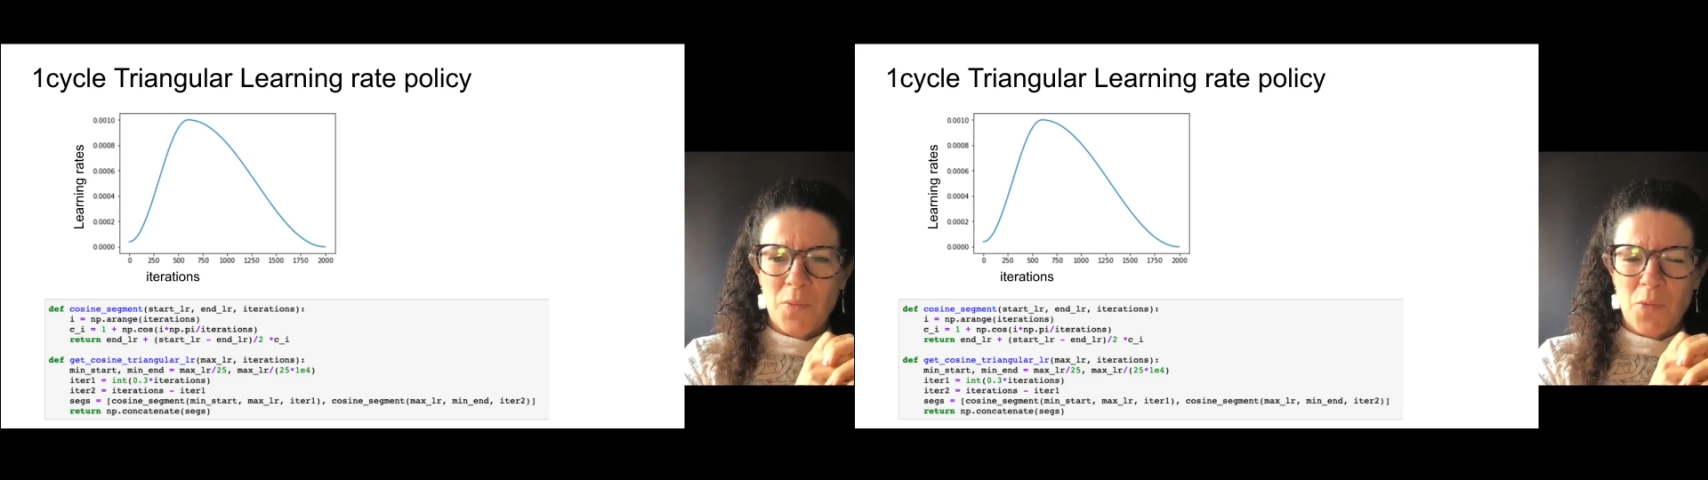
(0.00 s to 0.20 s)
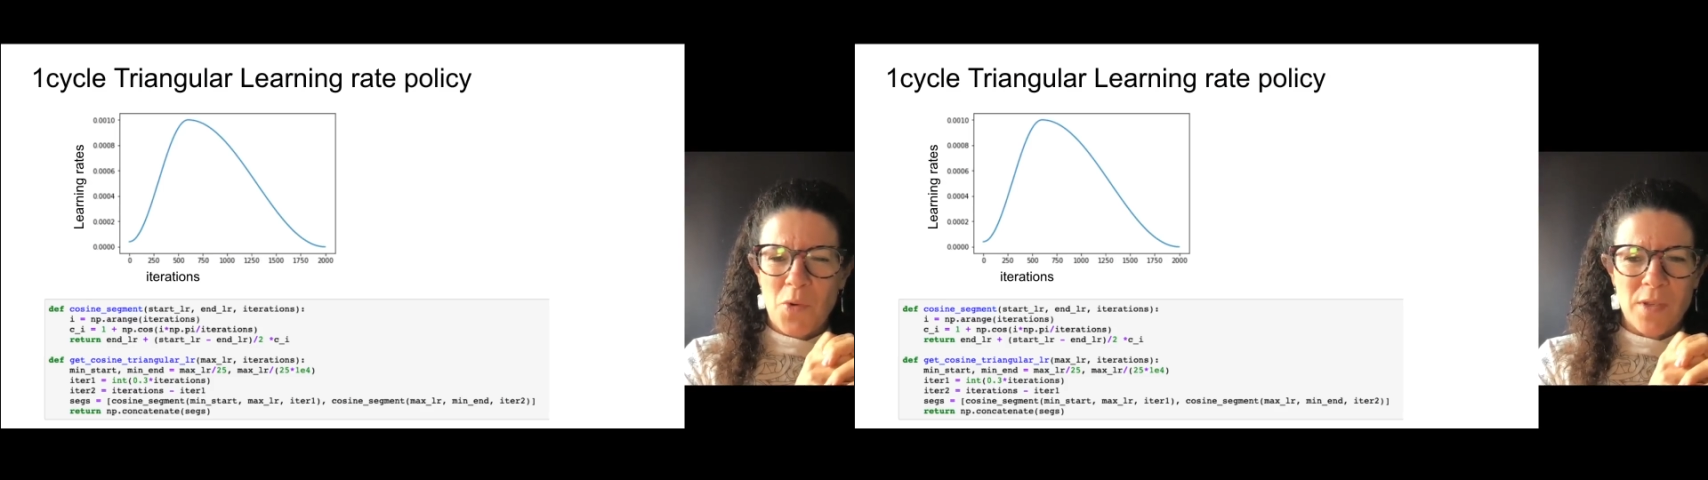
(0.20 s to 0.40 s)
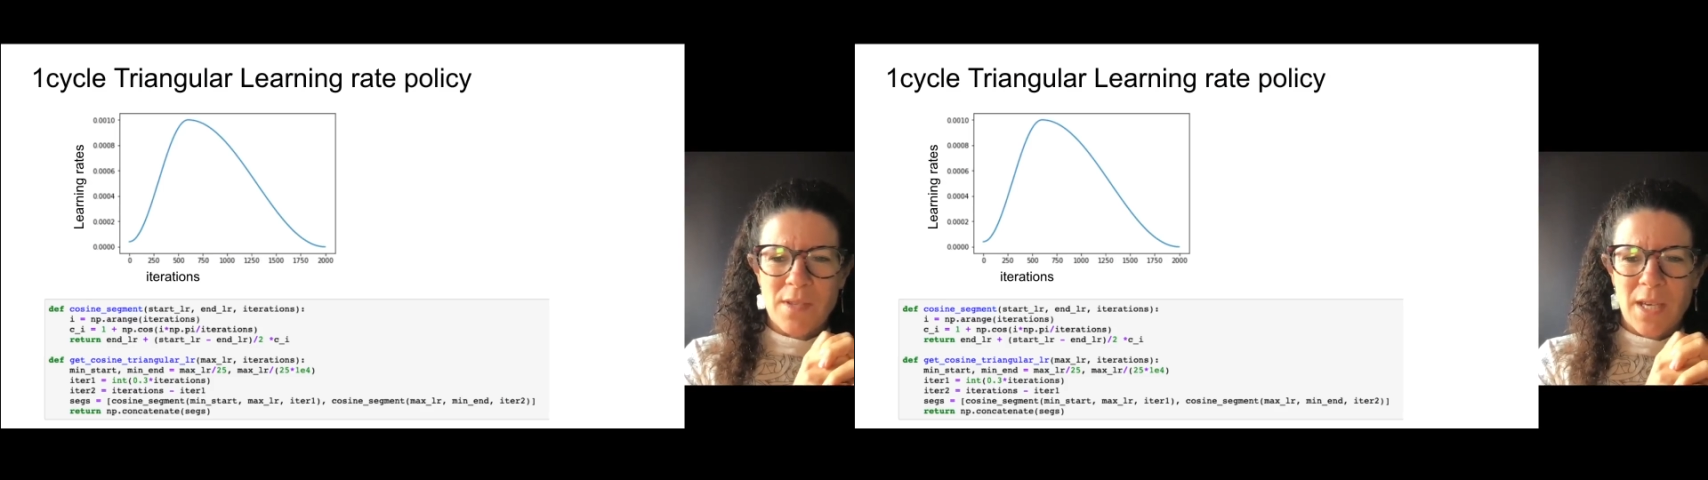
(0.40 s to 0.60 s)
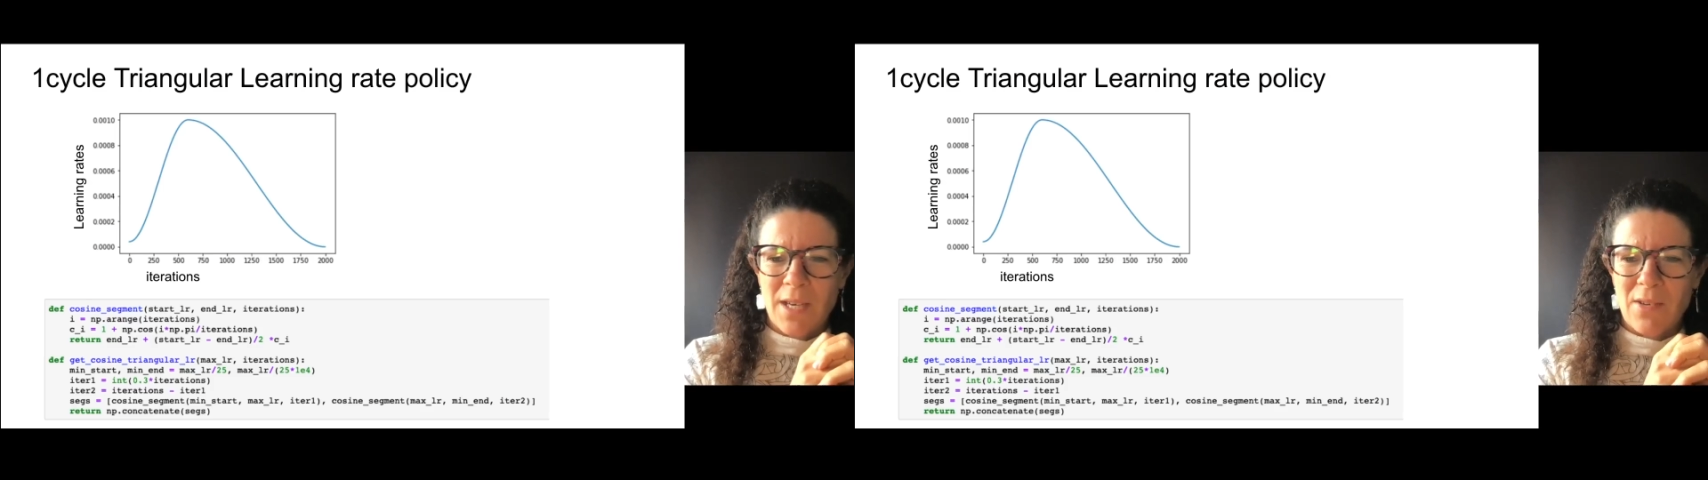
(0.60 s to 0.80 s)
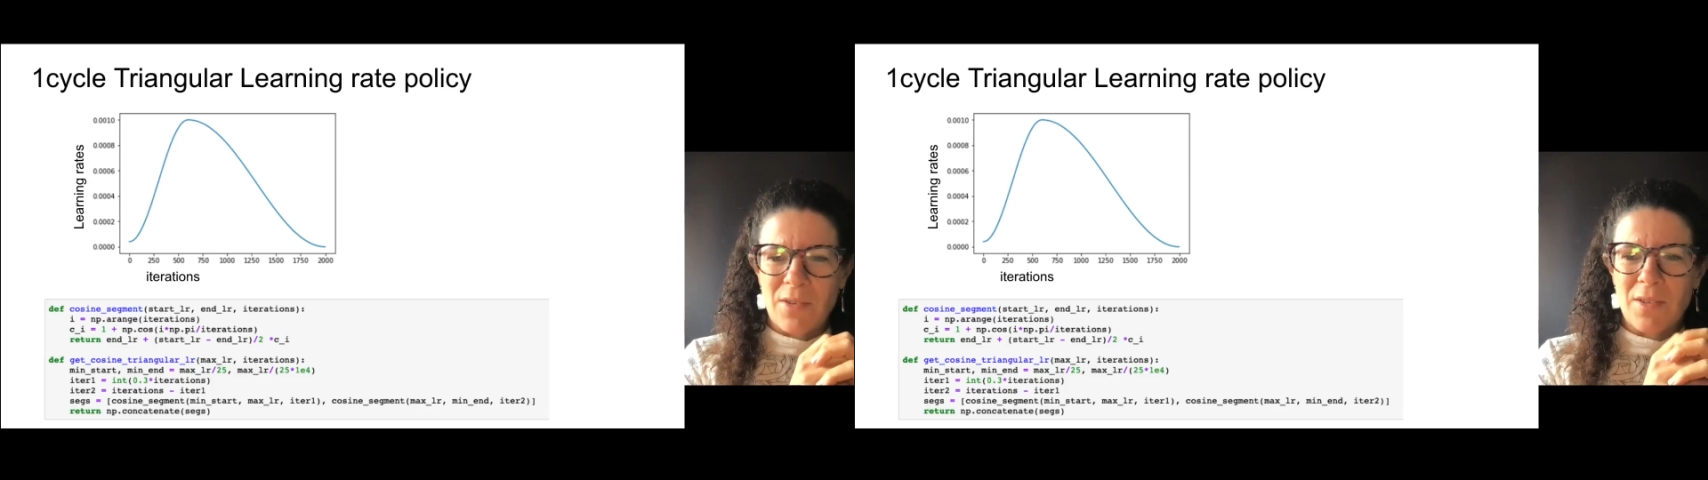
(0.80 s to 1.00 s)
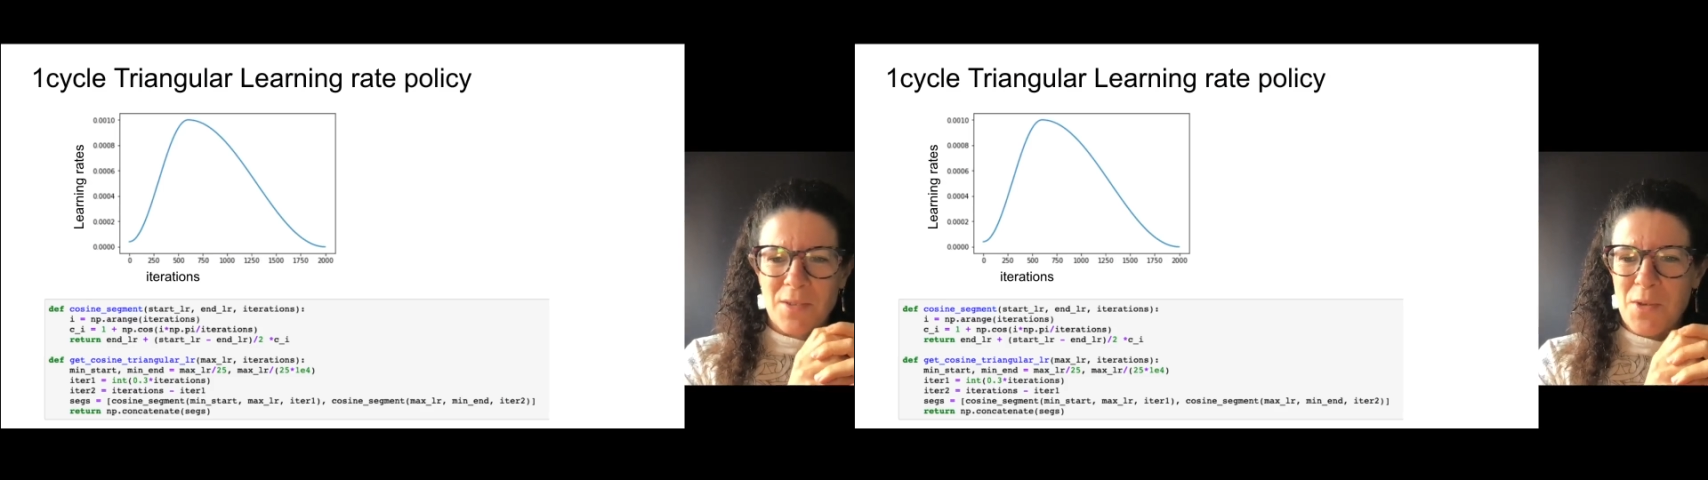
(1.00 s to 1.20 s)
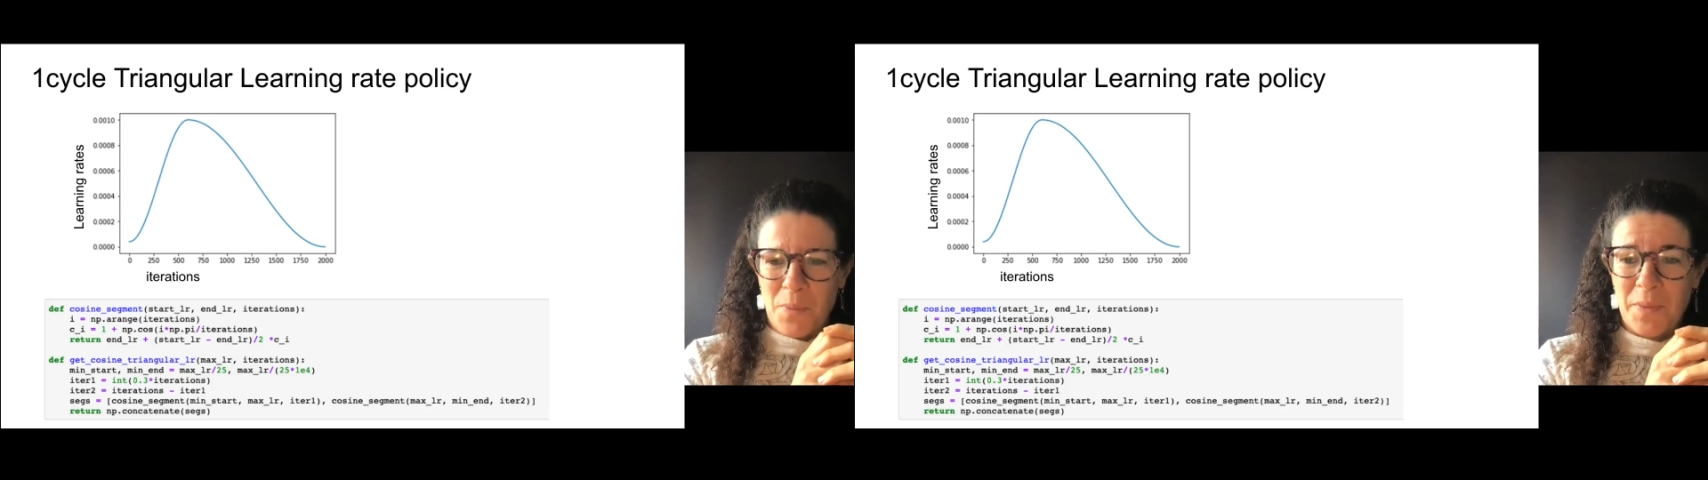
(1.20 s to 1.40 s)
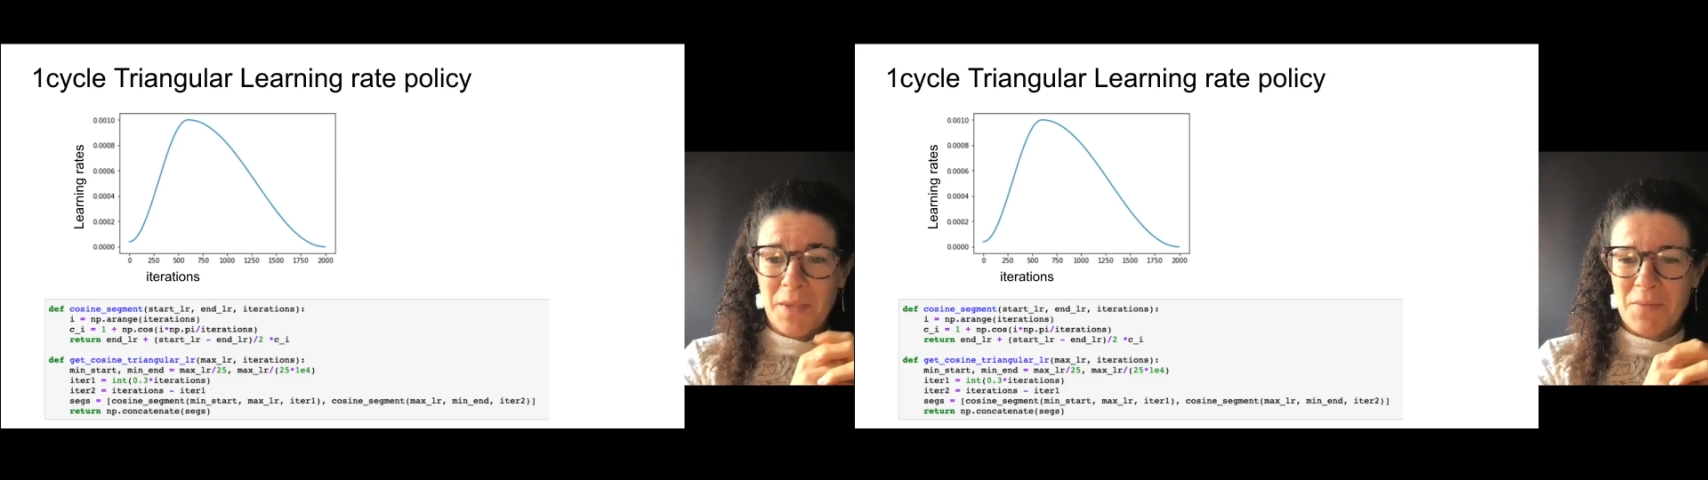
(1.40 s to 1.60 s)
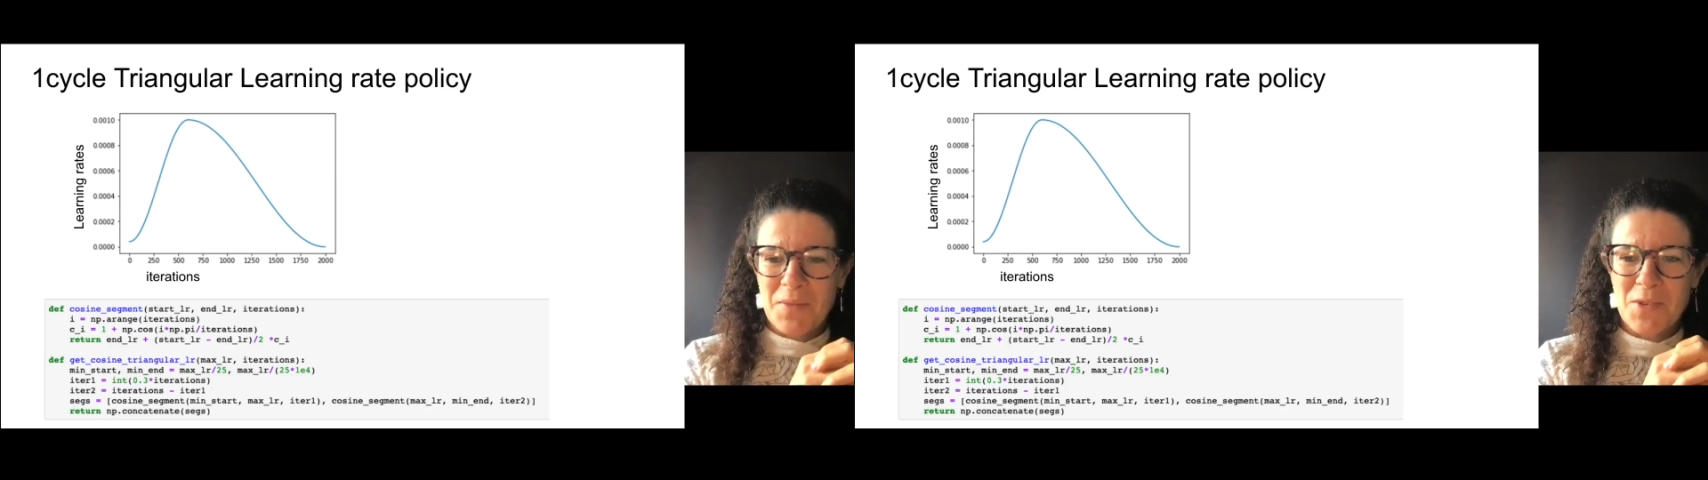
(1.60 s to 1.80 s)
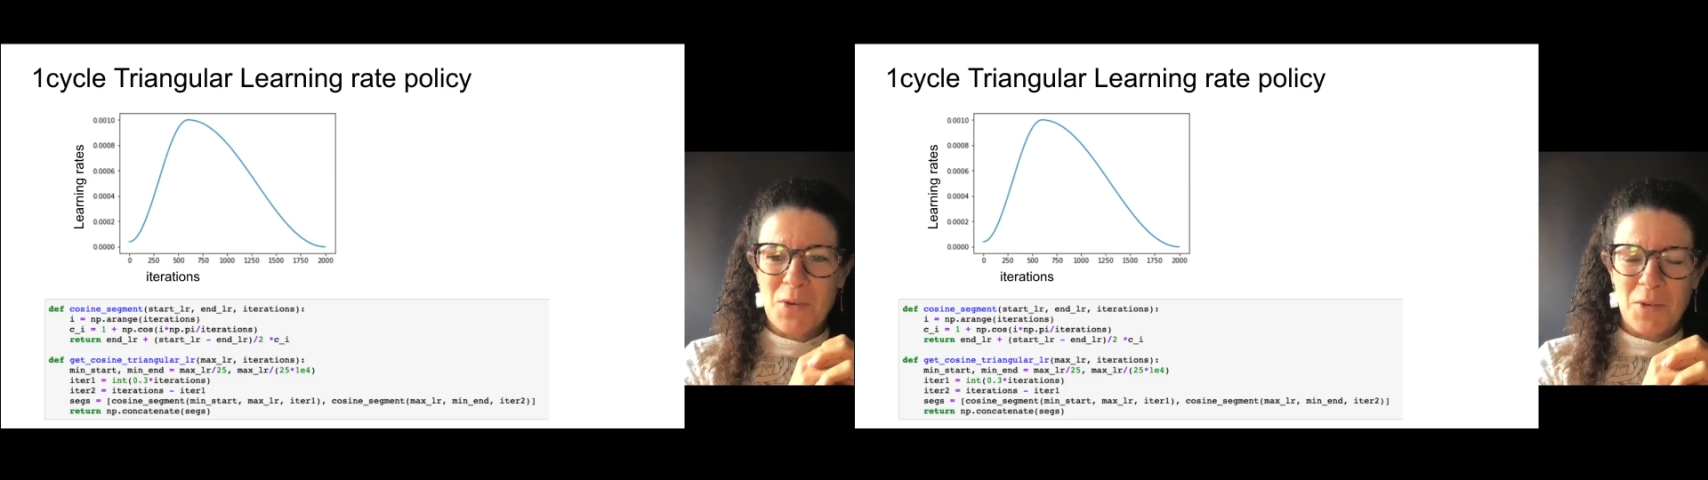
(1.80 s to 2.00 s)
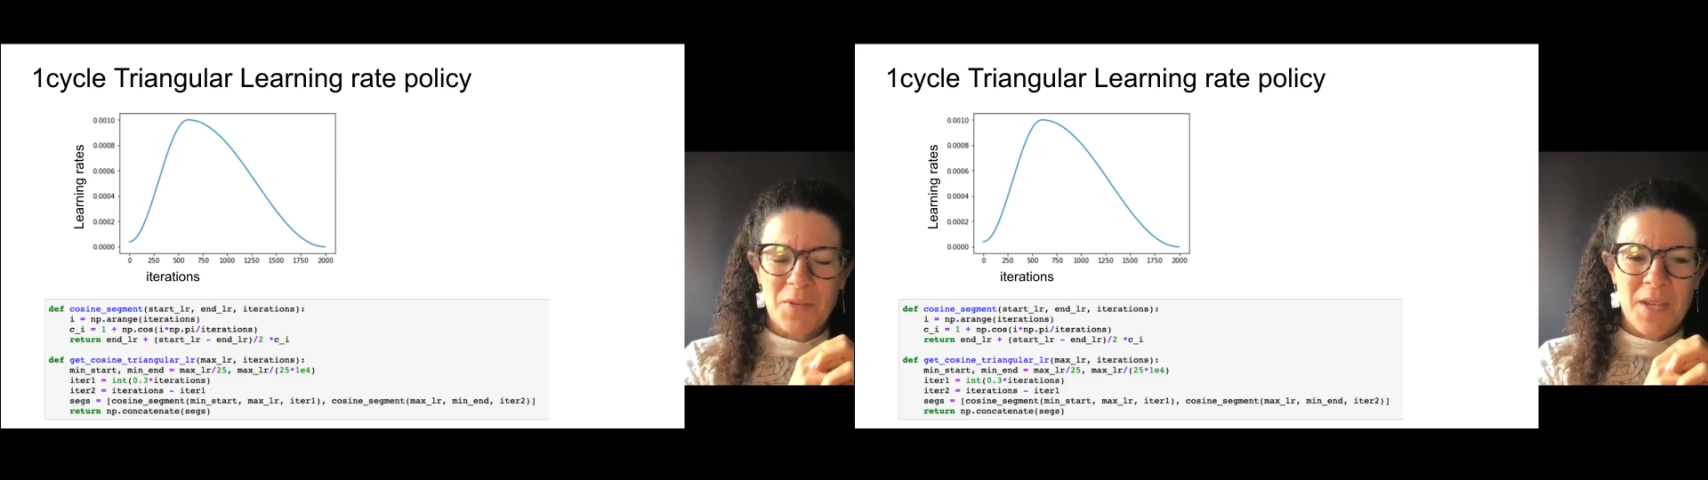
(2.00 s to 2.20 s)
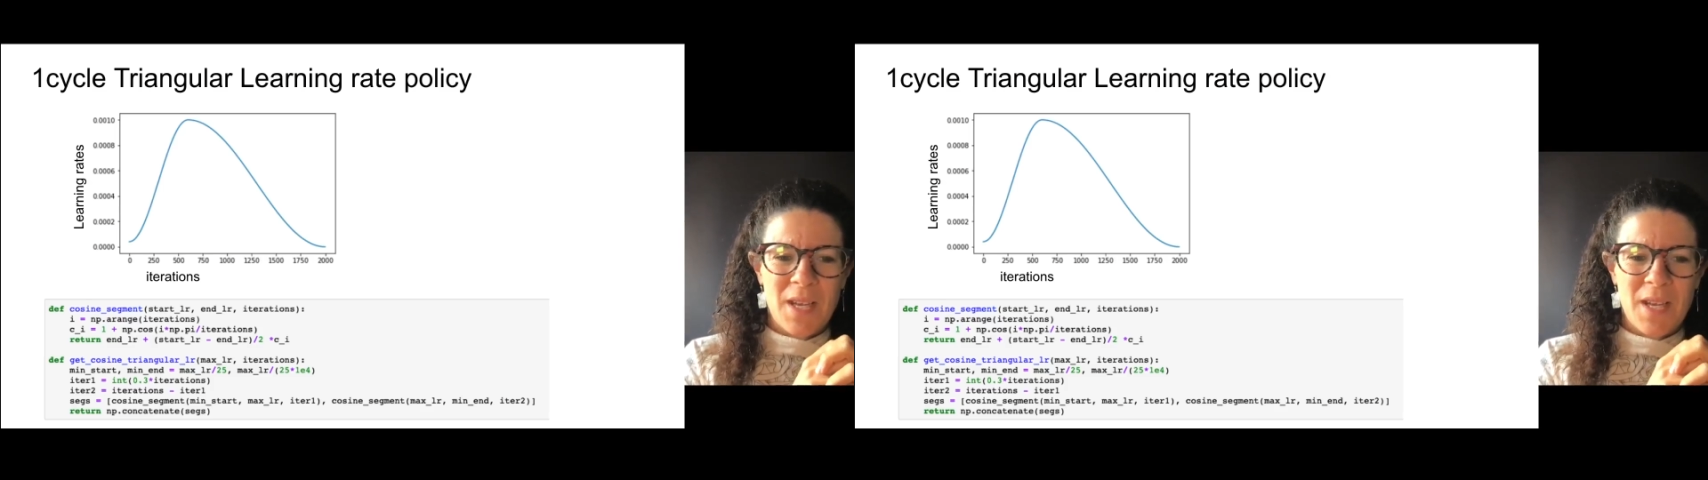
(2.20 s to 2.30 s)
One cycle something is called.